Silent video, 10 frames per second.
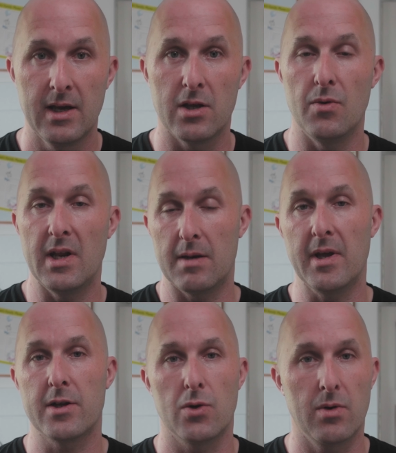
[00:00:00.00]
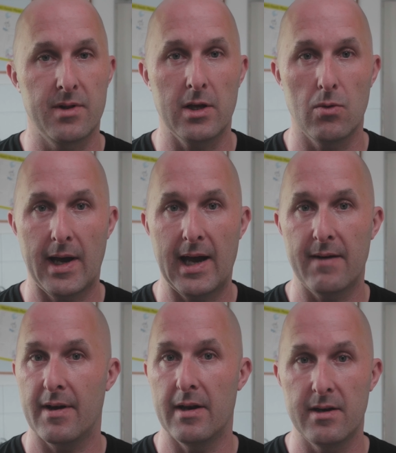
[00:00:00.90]
You need to make sure that you have
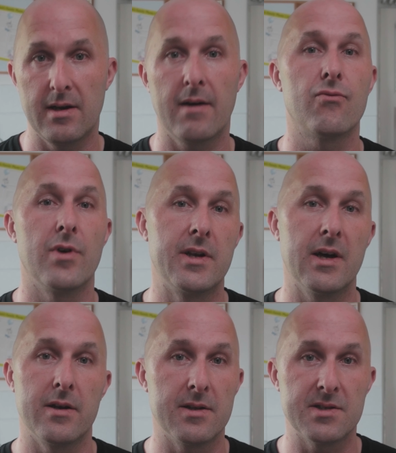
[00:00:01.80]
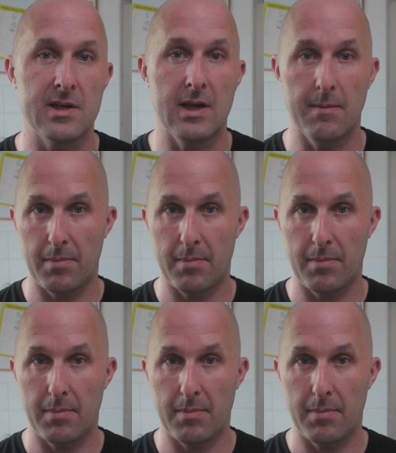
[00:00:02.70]
enough redundancy in